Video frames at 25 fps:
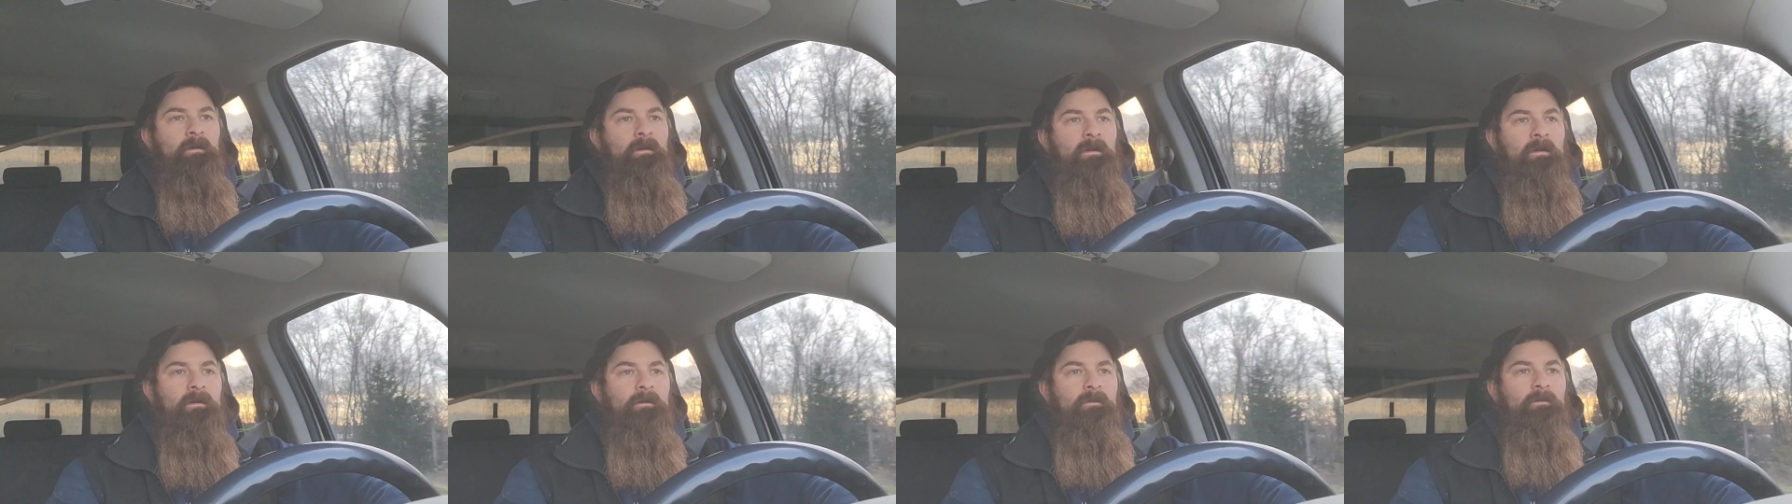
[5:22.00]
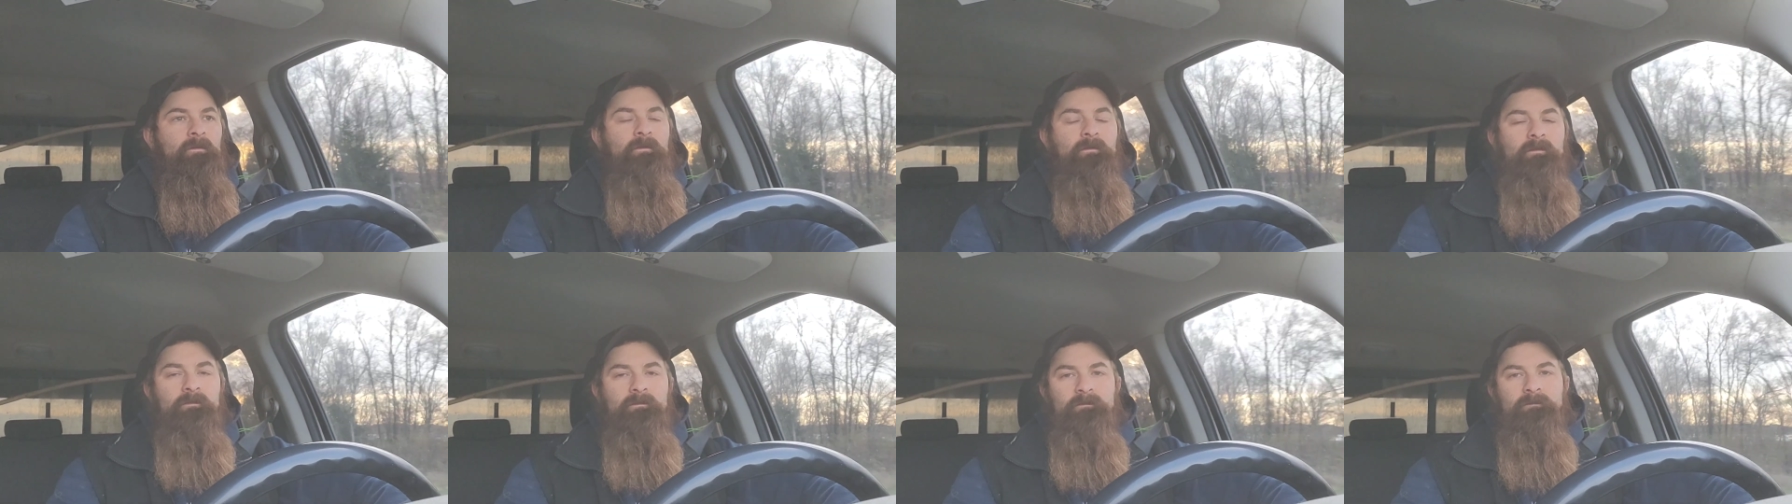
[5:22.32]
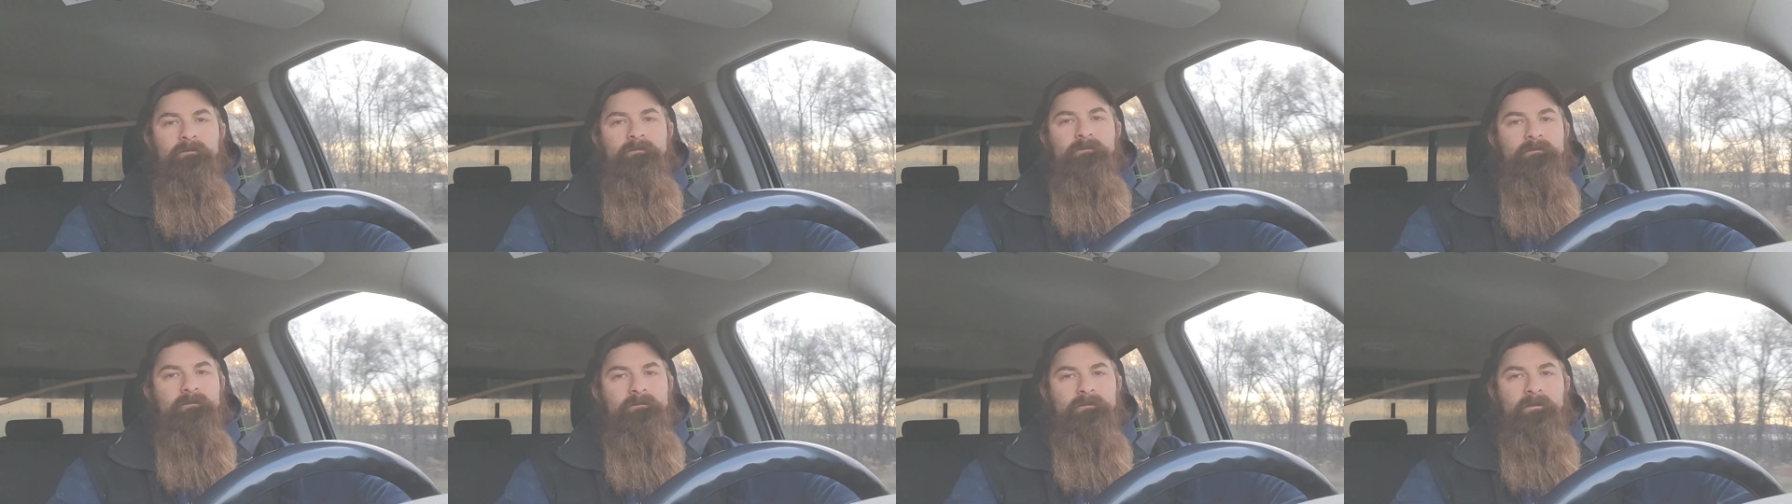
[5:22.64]
I
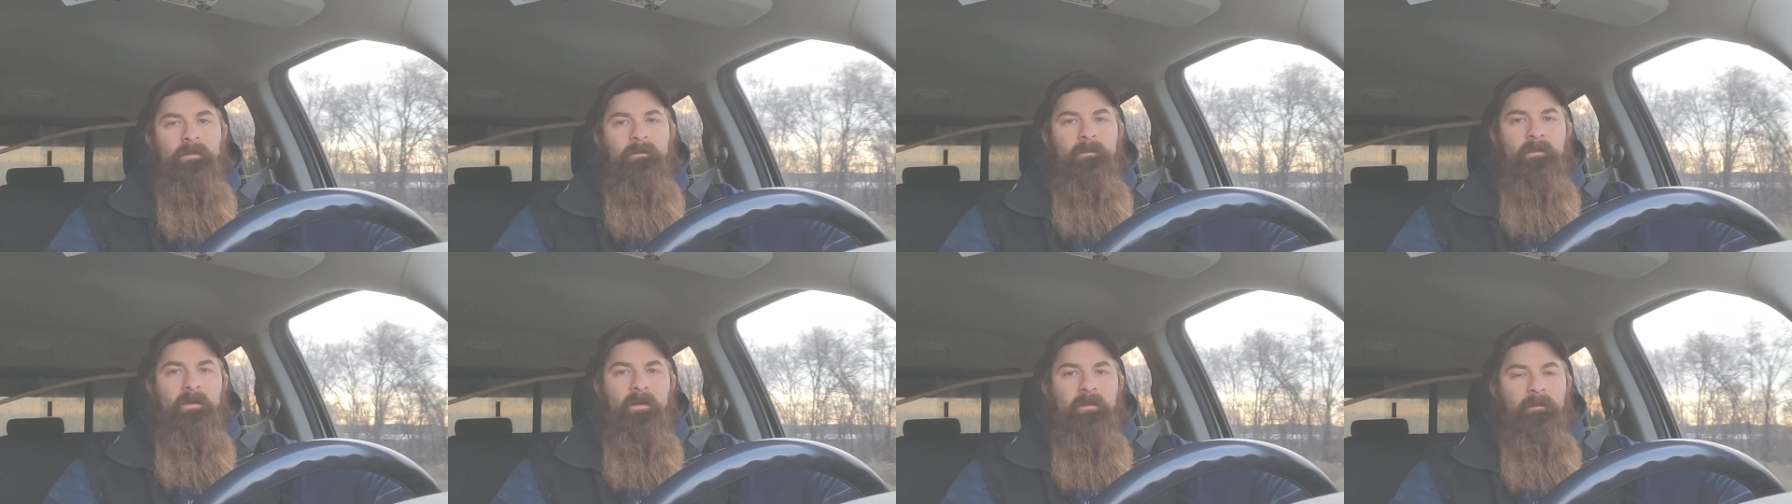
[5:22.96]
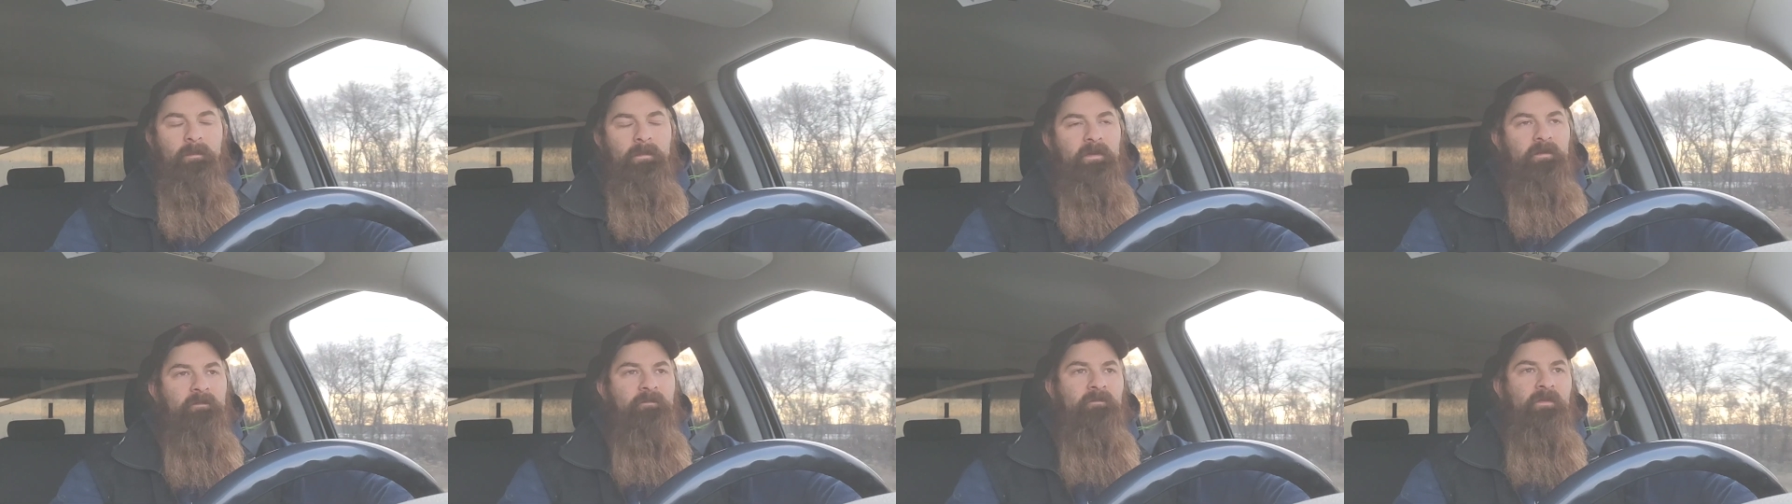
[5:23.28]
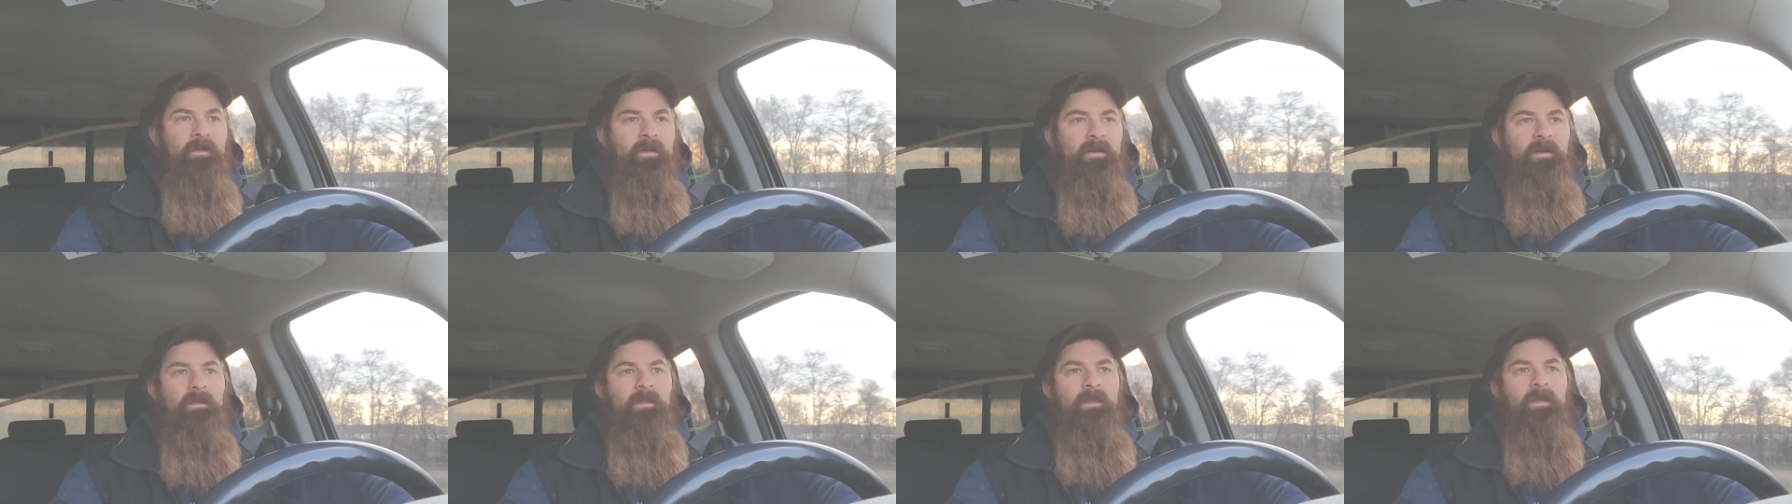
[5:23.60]
don't, I'm not a big
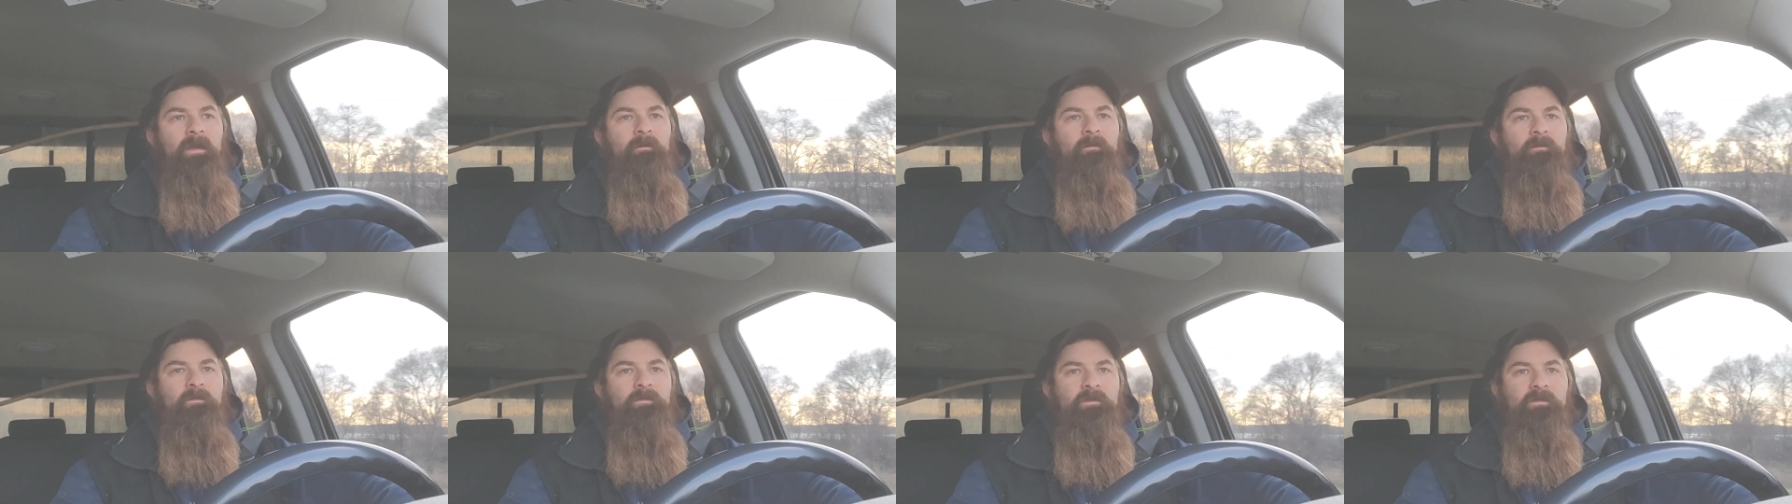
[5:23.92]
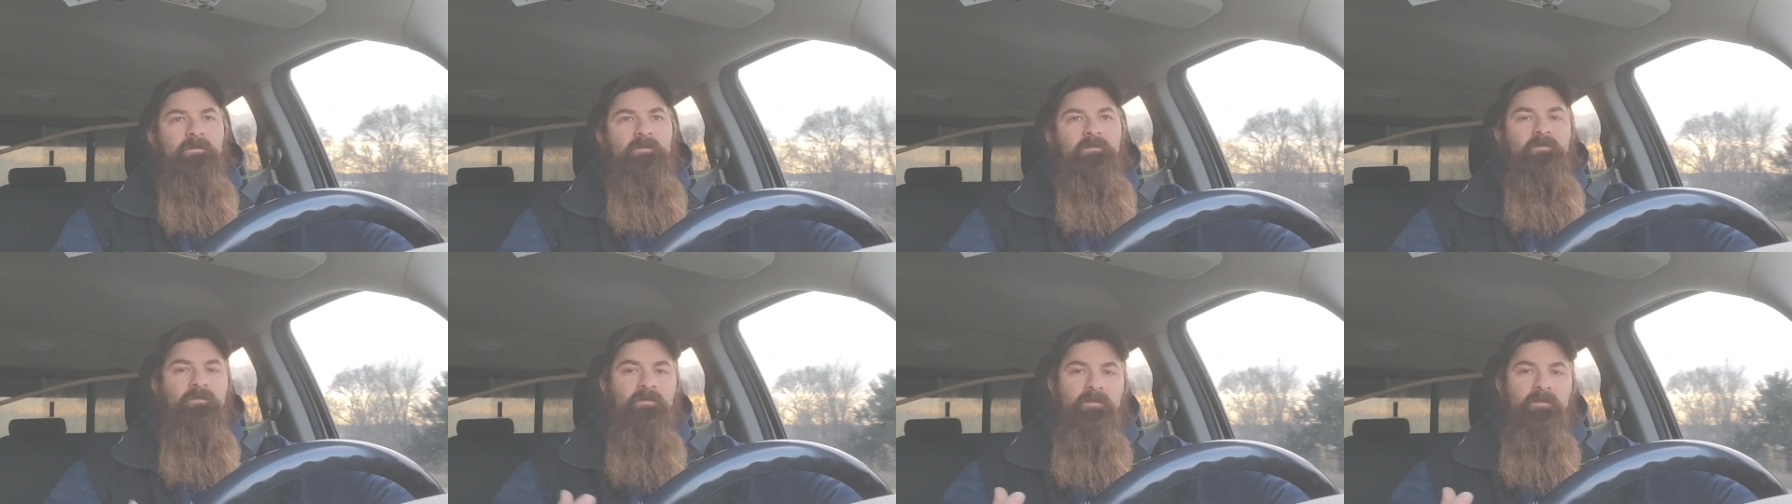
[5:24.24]
fan of that with this